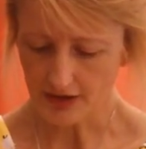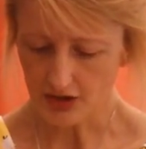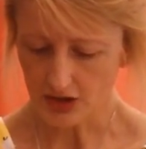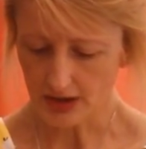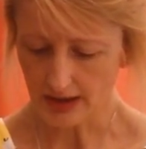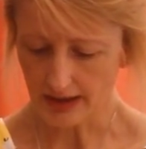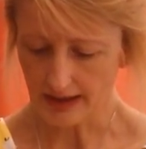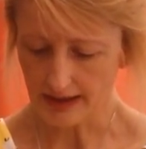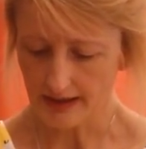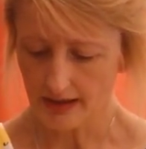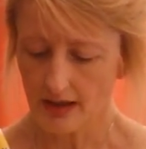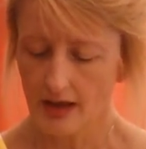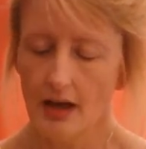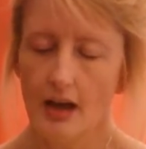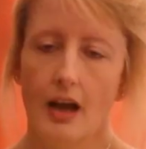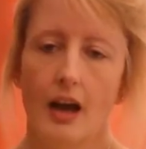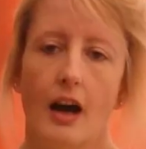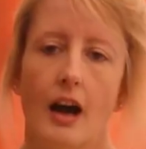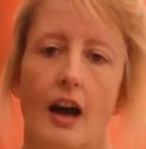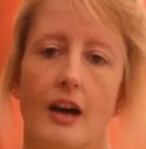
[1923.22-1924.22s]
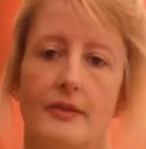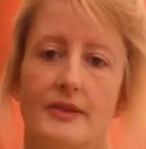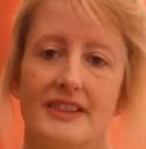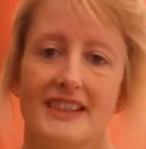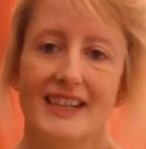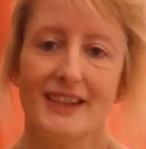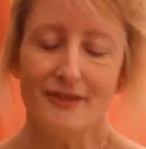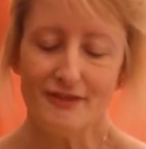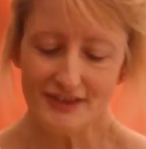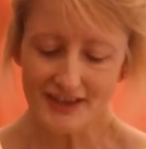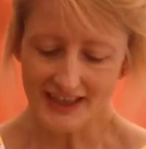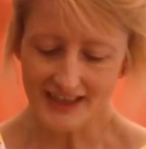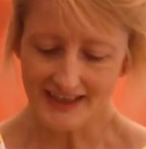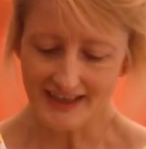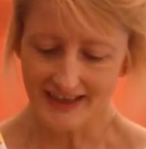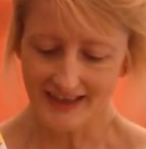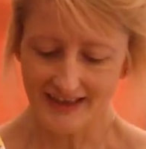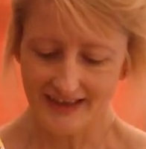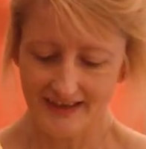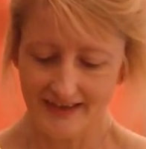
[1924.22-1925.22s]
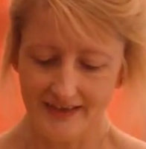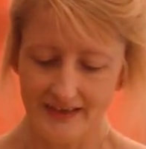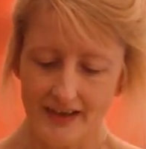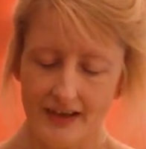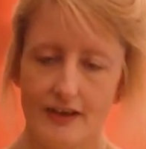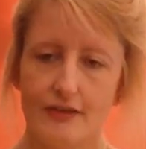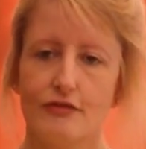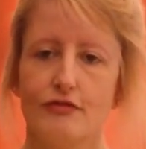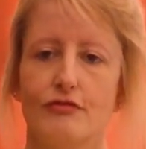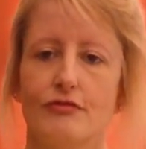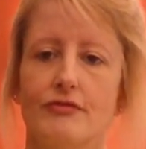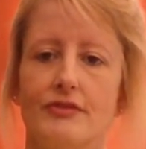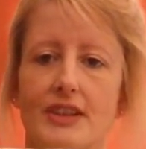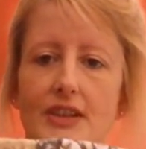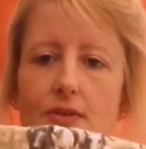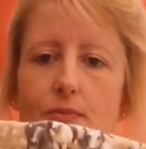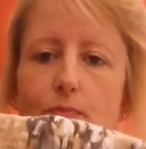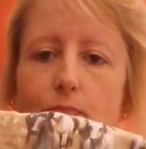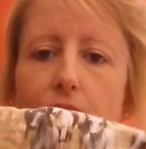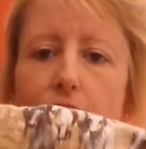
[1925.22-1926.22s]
actually, I was gifted this